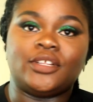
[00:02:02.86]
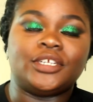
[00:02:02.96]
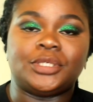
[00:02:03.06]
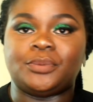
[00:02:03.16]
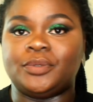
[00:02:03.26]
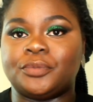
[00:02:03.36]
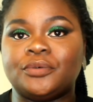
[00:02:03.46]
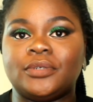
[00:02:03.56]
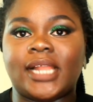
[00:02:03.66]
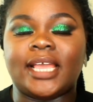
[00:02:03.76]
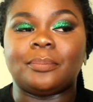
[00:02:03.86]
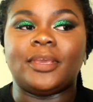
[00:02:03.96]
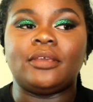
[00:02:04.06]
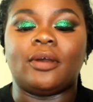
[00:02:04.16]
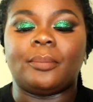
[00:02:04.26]
not just people who like
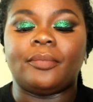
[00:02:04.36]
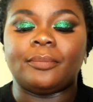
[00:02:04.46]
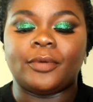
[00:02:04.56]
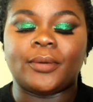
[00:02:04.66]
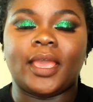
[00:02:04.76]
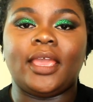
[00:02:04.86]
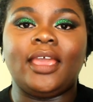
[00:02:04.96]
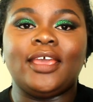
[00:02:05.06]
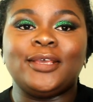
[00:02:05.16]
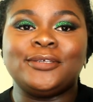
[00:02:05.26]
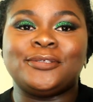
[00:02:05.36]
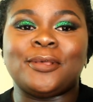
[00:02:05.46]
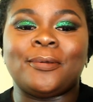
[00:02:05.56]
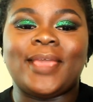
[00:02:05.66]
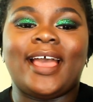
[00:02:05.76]
makeup. Okay,
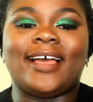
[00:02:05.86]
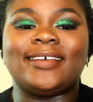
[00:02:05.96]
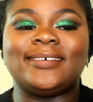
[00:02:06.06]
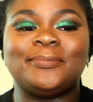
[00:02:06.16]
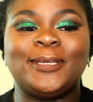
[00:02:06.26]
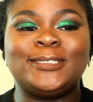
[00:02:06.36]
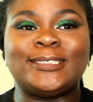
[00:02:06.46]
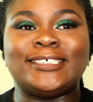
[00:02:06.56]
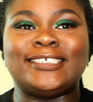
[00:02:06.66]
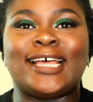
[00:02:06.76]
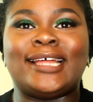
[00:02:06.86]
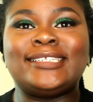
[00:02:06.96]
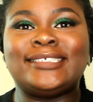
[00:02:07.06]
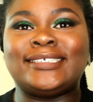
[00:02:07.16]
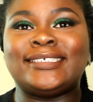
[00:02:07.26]
so yeah, basically
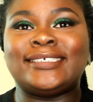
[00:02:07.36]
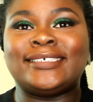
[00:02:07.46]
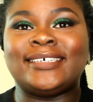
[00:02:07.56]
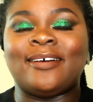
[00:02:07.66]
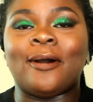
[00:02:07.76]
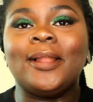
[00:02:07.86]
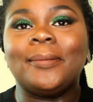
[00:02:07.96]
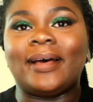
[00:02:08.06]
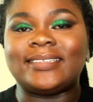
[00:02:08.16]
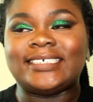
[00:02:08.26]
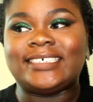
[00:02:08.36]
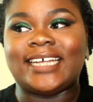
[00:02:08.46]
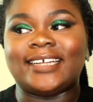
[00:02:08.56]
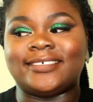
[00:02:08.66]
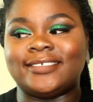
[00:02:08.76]
that's all about this
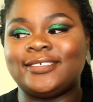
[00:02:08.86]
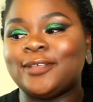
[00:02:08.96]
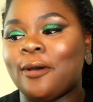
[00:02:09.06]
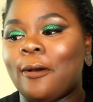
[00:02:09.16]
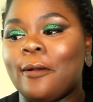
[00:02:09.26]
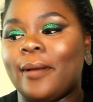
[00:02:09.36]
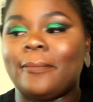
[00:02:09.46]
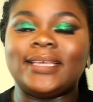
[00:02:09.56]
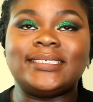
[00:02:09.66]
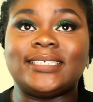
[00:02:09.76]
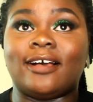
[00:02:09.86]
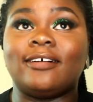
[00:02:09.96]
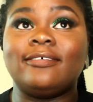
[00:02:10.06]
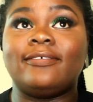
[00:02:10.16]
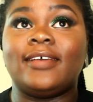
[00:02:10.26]
channel. So about
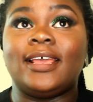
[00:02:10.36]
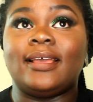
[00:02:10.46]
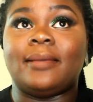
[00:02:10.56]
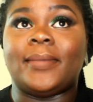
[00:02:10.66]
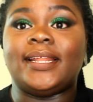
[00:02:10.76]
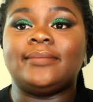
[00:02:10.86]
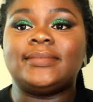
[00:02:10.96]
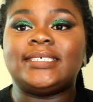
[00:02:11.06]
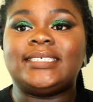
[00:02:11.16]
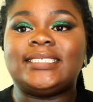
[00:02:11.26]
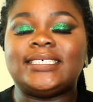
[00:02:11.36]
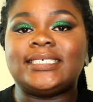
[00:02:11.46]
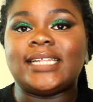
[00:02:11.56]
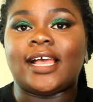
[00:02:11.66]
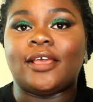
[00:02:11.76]
myself, my name is
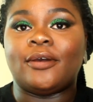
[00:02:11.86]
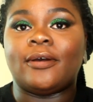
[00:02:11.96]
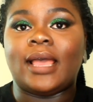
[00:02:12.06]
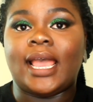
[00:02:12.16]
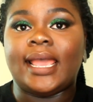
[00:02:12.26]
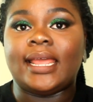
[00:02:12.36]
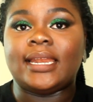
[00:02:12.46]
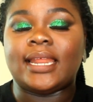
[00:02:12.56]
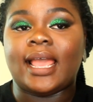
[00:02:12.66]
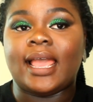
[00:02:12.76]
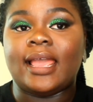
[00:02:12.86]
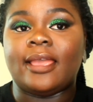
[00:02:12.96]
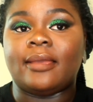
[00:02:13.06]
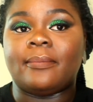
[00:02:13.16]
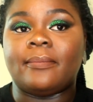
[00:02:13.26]
Titilayo and
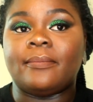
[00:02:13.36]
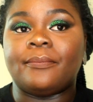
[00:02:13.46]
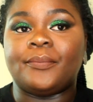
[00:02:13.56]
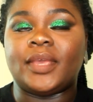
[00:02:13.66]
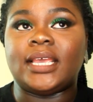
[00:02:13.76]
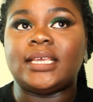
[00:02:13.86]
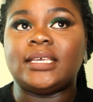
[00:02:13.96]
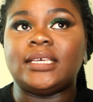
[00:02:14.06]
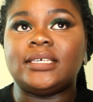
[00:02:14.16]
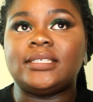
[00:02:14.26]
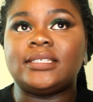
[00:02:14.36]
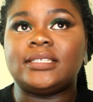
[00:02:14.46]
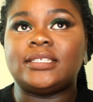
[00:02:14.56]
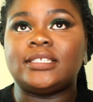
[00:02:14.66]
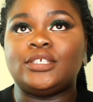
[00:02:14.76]
I'm a
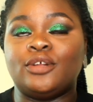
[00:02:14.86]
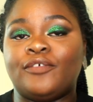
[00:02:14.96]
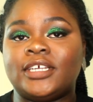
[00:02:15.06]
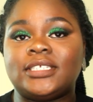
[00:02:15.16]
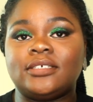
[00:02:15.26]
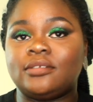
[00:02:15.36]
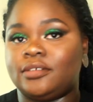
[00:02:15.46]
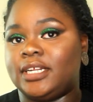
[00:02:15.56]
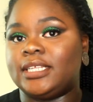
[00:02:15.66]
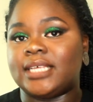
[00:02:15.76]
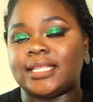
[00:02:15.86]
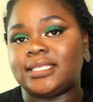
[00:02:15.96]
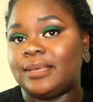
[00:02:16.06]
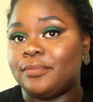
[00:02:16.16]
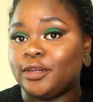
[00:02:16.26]
university student at
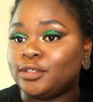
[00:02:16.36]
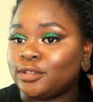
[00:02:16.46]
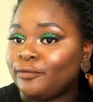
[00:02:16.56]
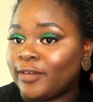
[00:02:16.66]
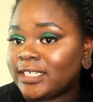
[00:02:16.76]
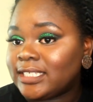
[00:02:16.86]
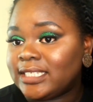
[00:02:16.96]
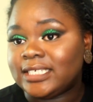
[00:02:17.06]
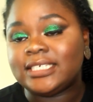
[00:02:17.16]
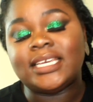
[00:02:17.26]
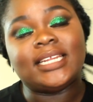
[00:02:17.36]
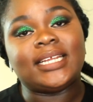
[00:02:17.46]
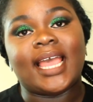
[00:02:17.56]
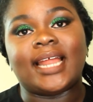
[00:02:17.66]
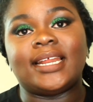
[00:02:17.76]
St. Mary's University in
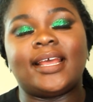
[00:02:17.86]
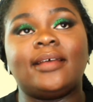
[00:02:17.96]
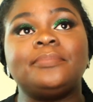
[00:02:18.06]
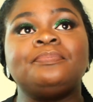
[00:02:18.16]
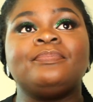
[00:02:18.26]
Canada.